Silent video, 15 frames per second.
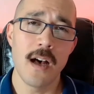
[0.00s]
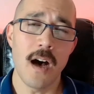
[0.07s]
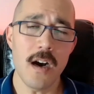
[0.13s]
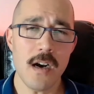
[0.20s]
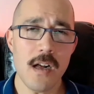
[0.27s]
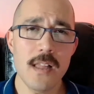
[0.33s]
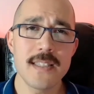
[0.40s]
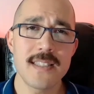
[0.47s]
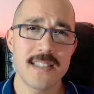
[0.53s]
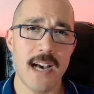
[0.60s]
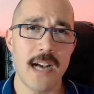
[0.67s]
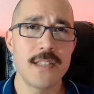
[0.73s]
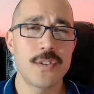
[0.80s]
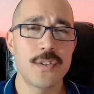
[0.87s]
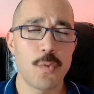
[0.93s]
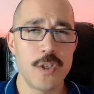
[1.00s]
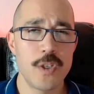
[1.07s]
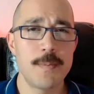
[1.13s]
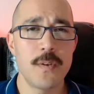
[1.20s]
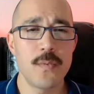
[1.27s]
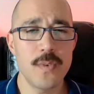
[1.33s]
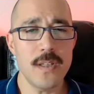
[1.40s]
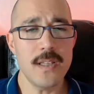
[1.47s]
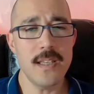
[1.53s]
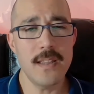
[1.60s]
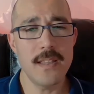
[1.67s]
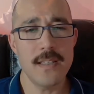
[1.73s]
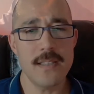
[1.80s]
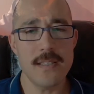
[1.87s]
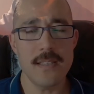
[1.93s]
I'll call it side stories, but really
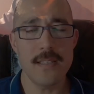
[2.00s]
this